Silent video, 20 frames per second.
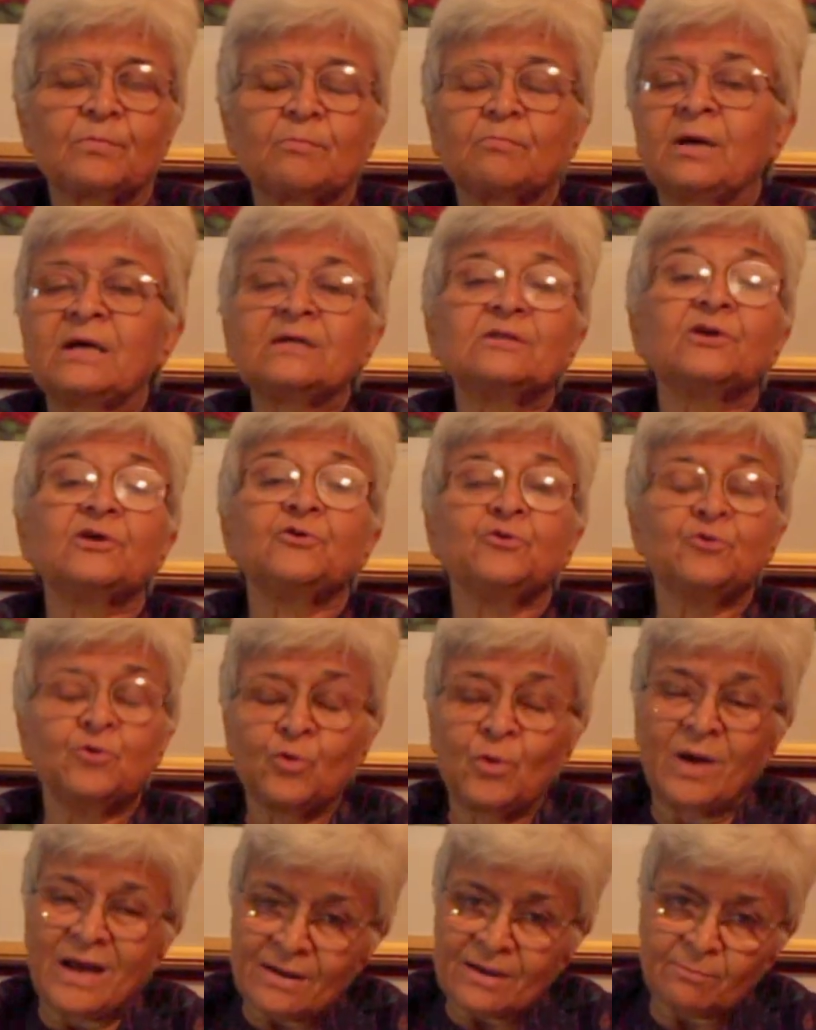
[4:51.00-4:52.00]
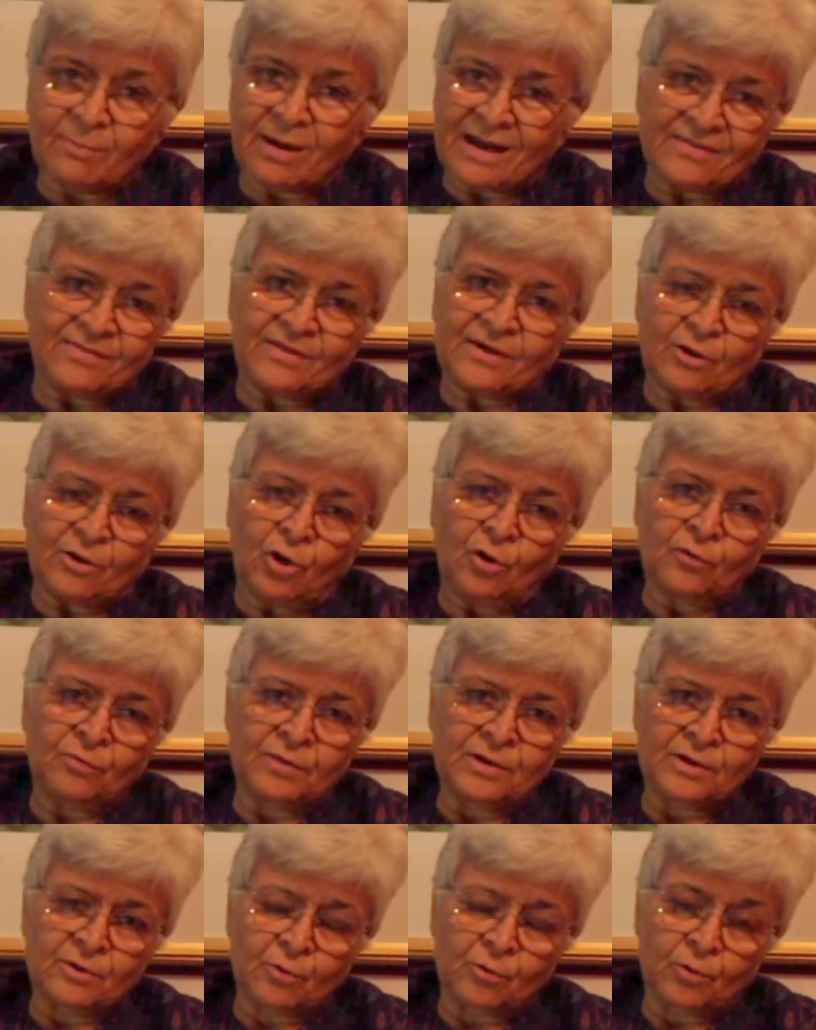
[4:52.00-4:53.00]
by the UN on
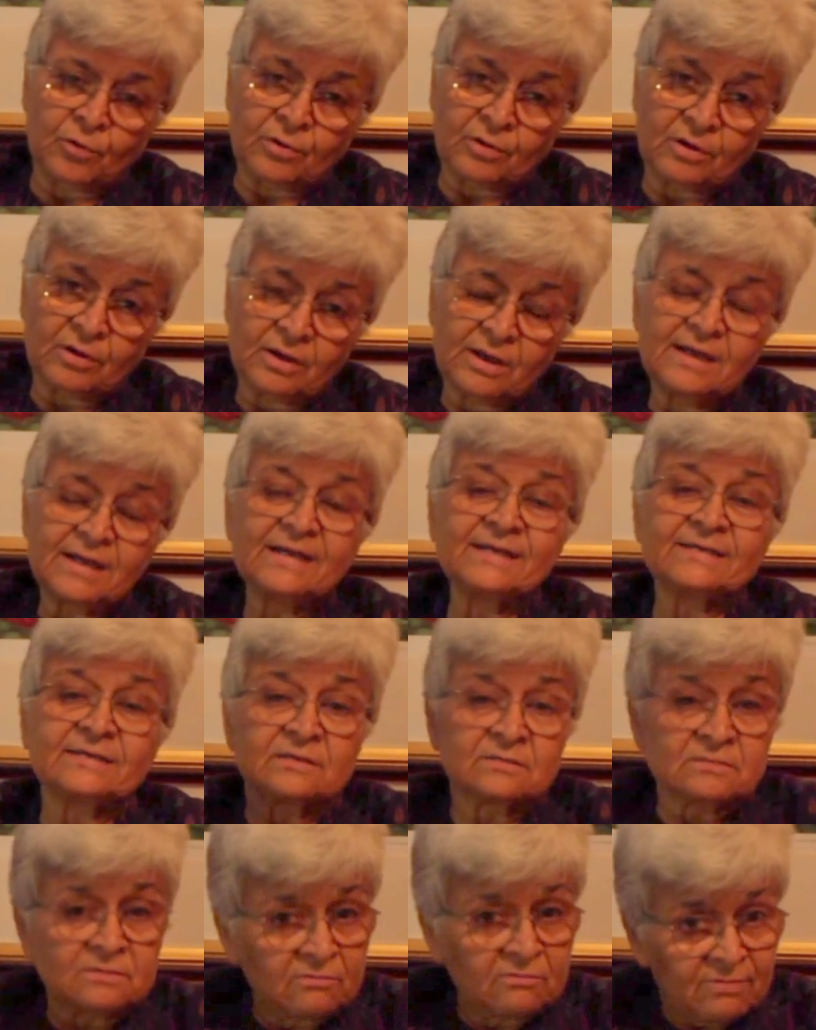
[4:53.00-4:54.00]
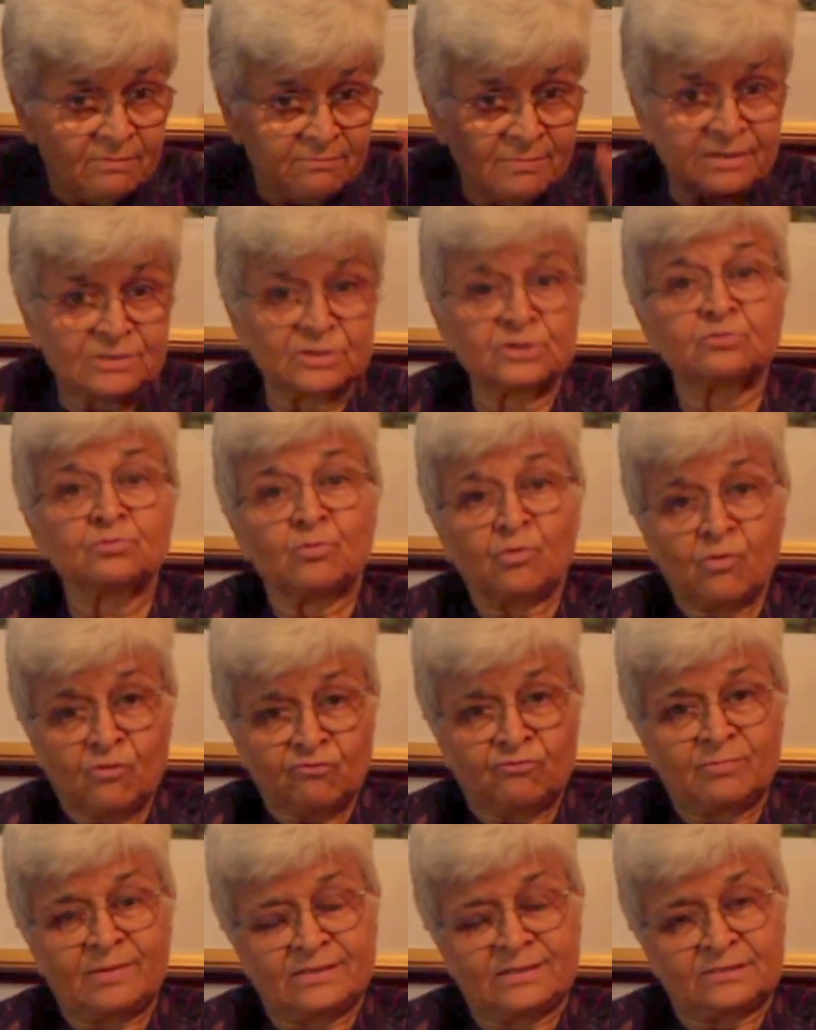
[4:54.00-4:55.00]
their own. It is the women's
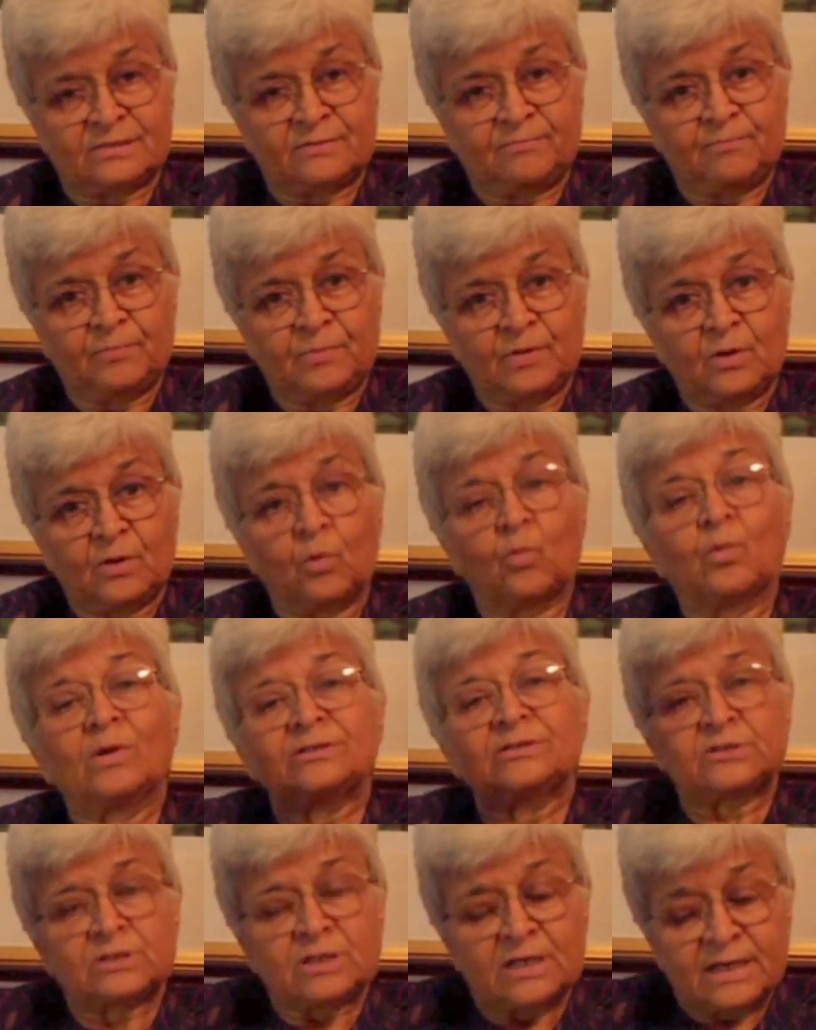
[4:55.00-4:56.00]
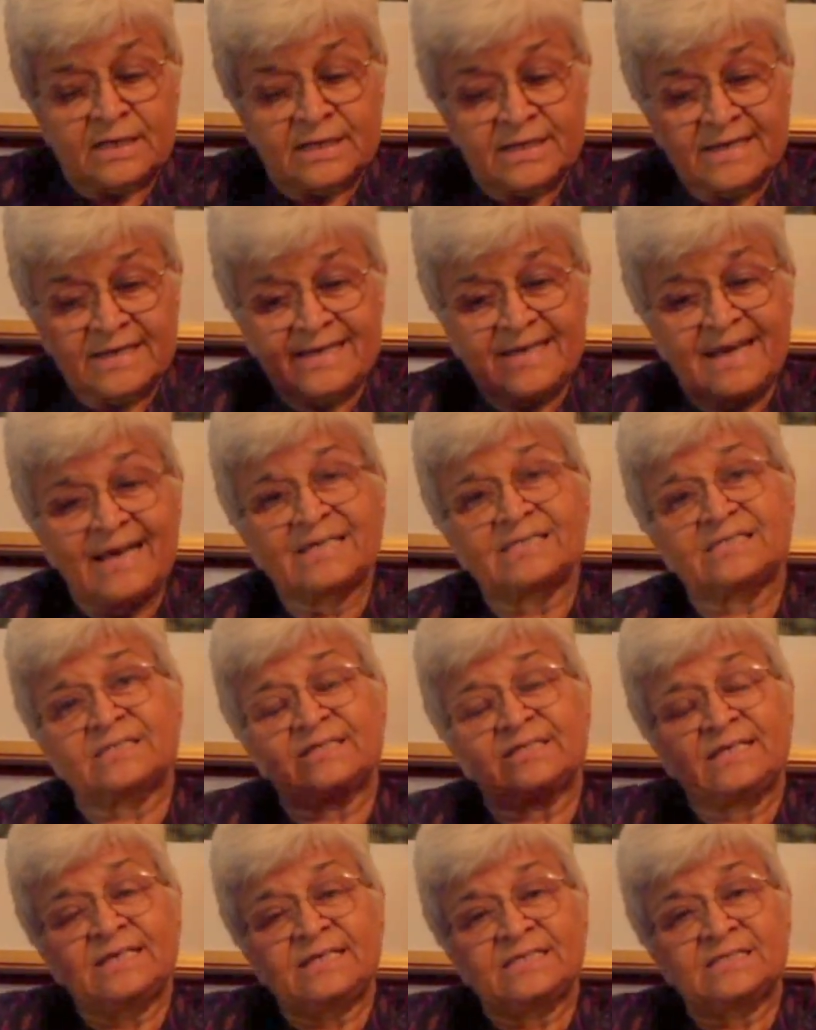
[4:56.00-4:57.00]
movement which
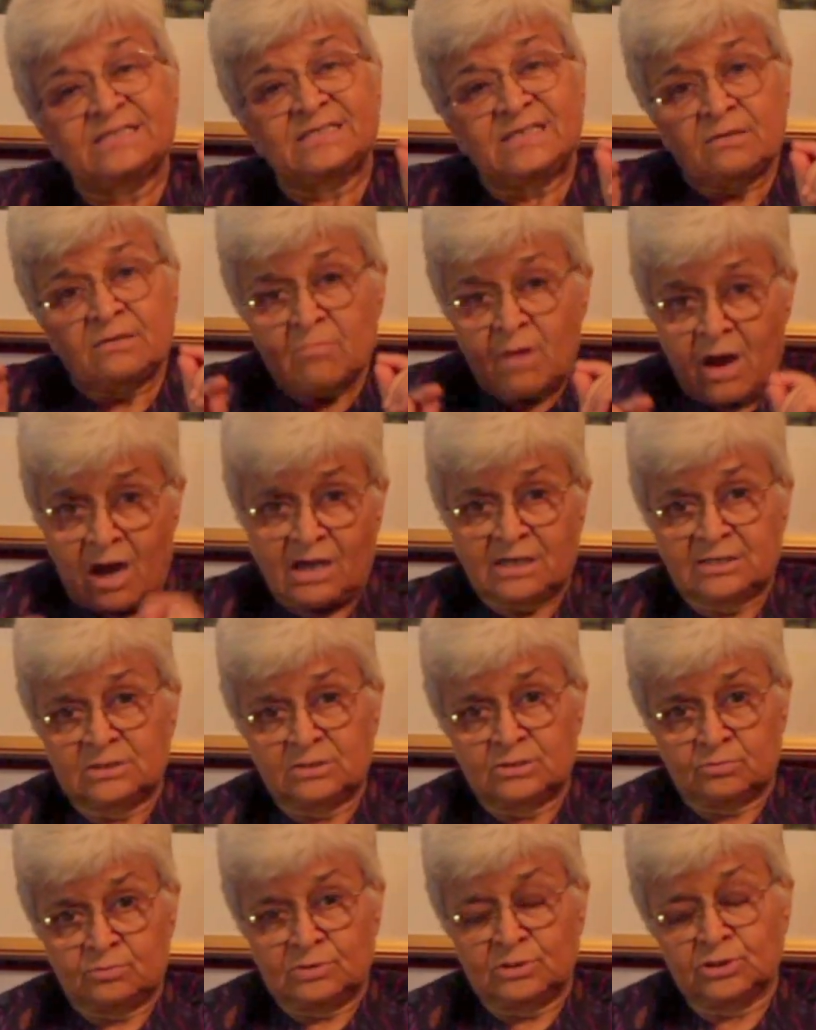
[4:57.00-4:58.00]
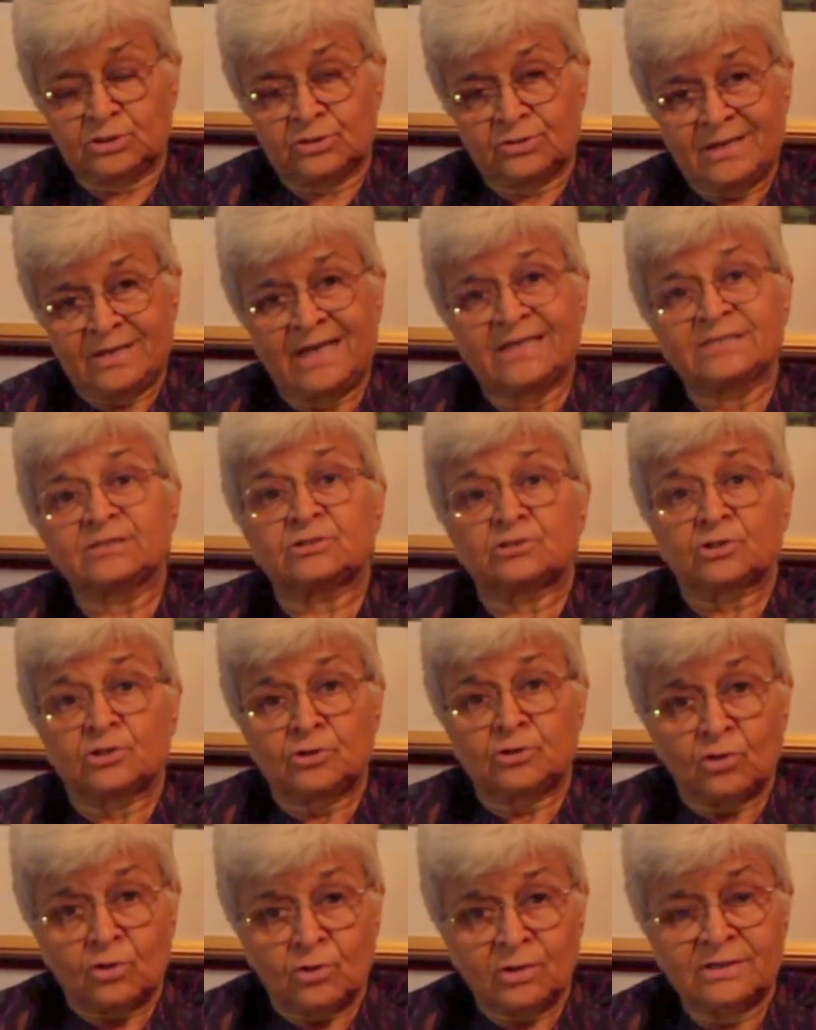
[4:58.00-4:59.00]
creates these demands, which creates a
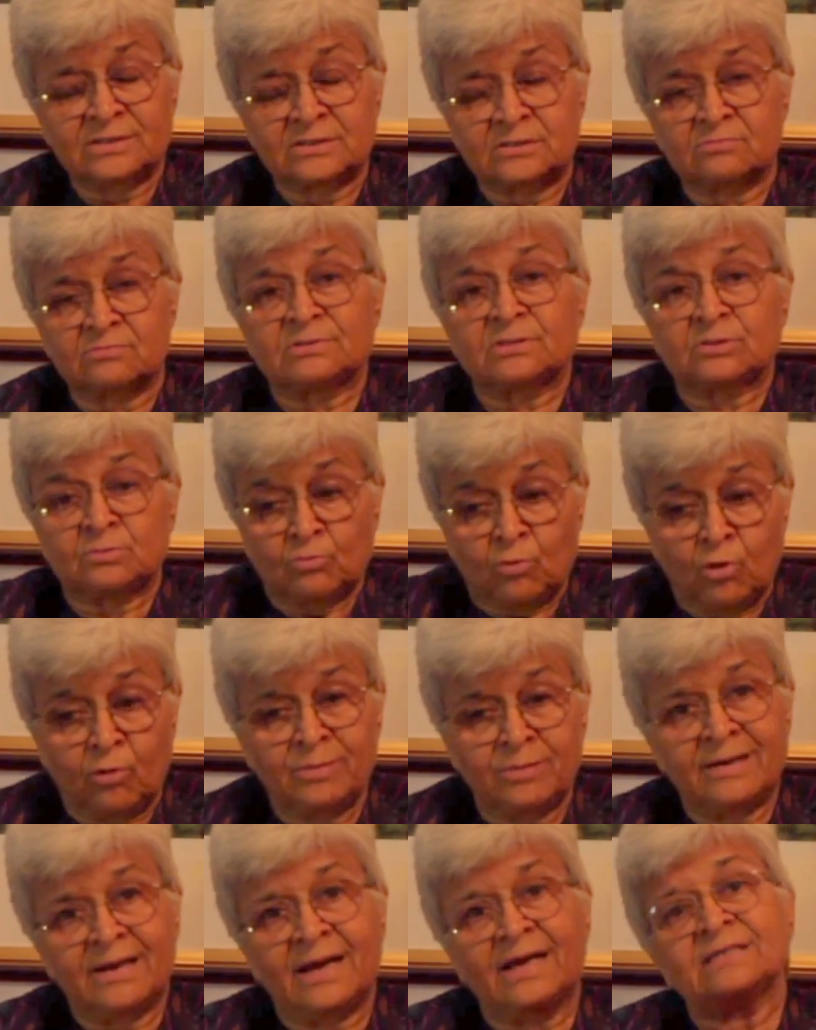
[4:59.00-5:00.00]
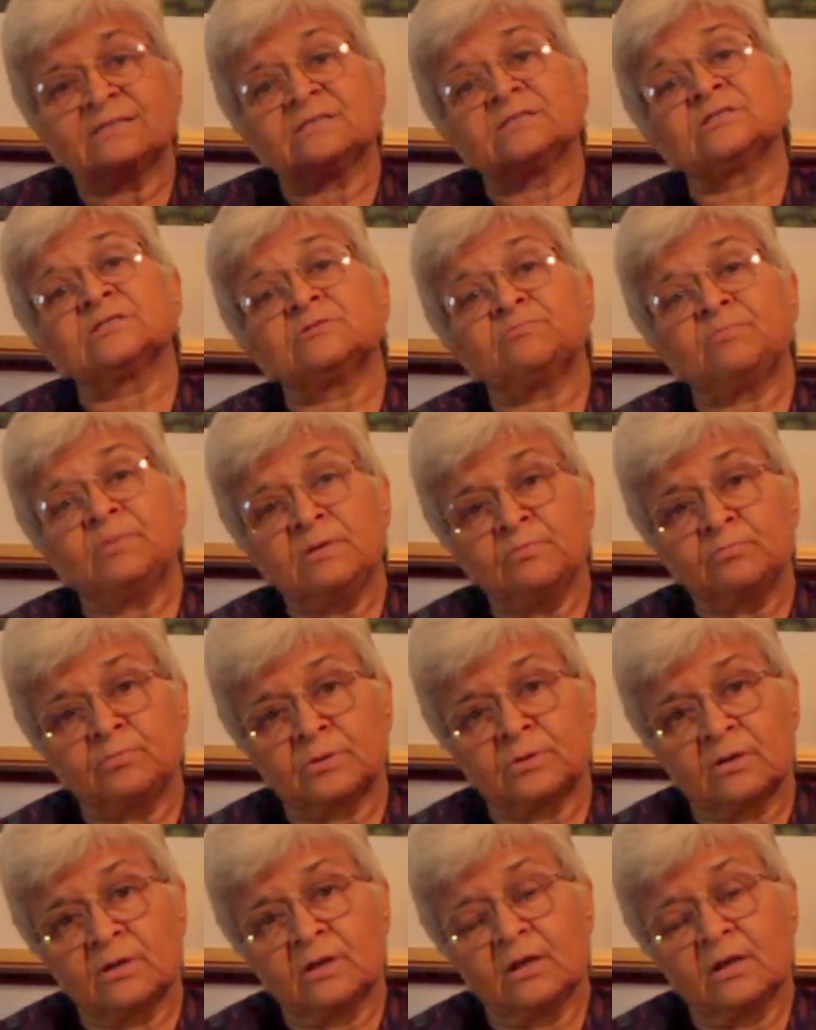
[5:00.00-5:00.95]
noise, which mobilizes people.